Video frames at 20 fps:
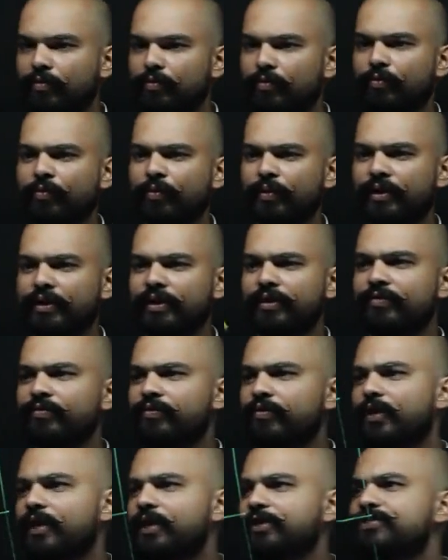very
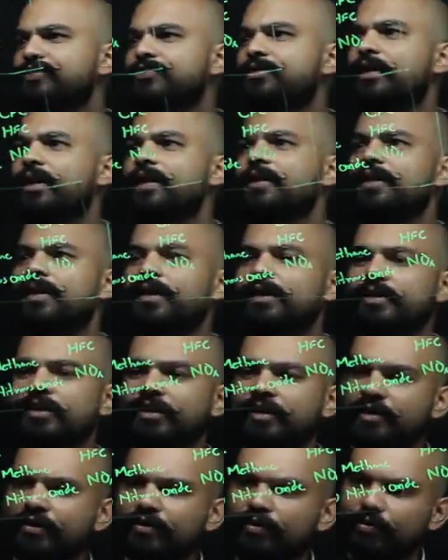fresh and I
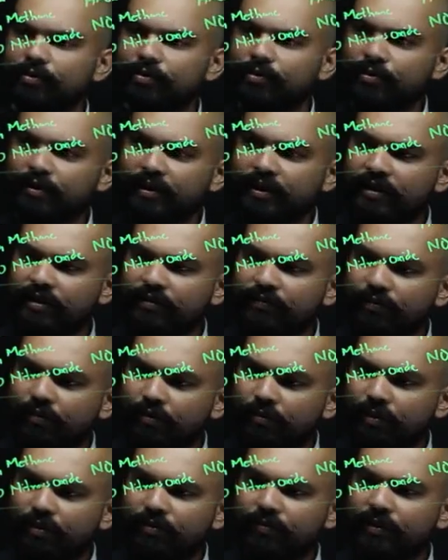need you to read it
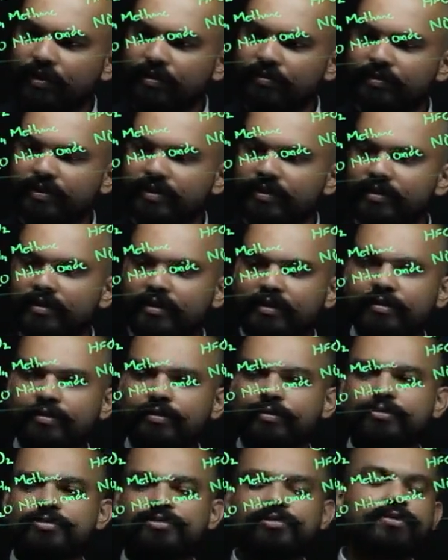from environment and
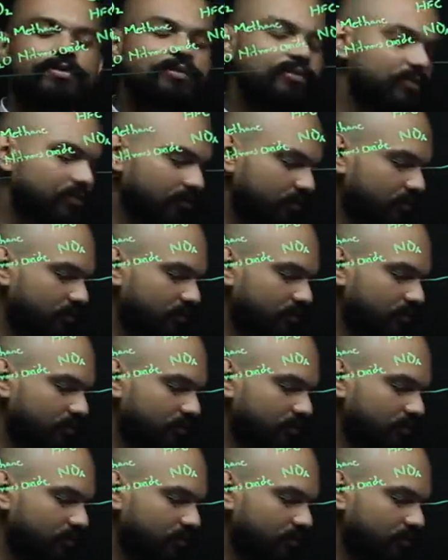ecology on a